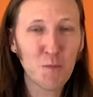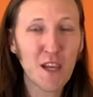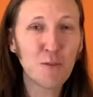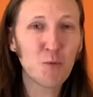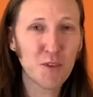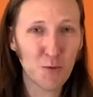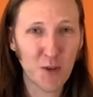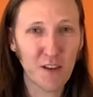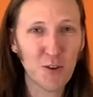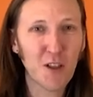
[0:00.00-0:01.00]
than me that
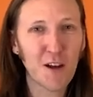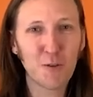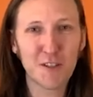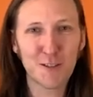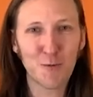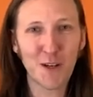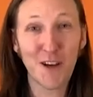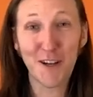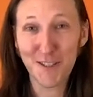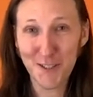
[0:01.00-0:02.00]
will give you a lot of reasons why
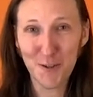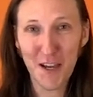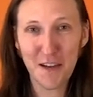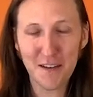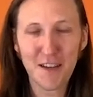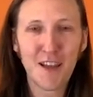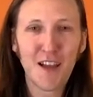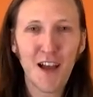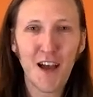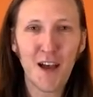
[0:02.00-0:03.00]
not to do that.
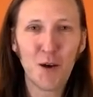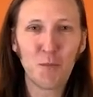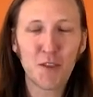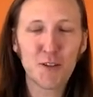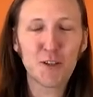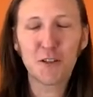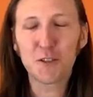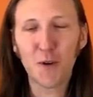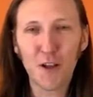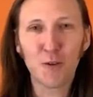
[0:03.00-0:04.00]
But there's
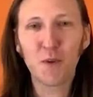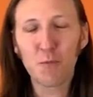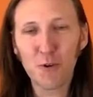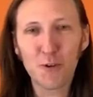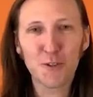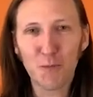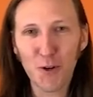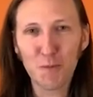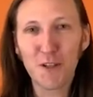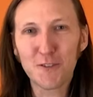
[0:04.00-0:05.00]
also other people who are
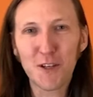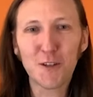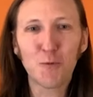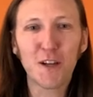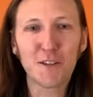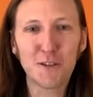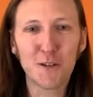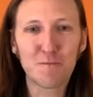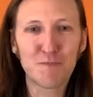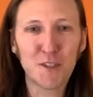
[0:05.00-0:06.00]
smarter than me and tell you why to do
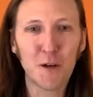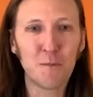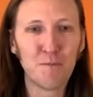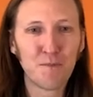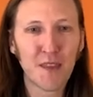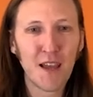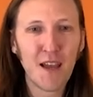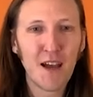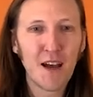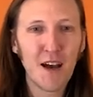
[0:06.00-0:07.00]
it. So
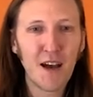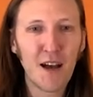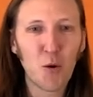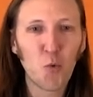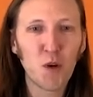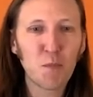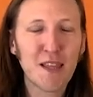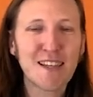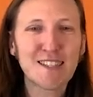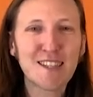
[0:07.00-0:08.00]

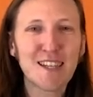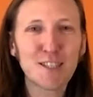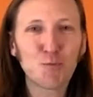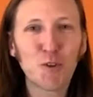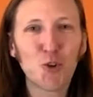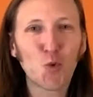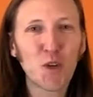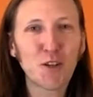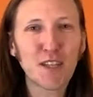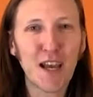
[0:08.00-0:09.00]
replace this with your
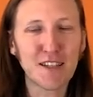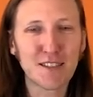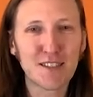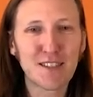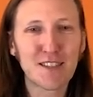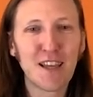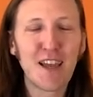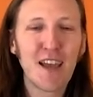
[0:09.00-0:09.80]
real tests.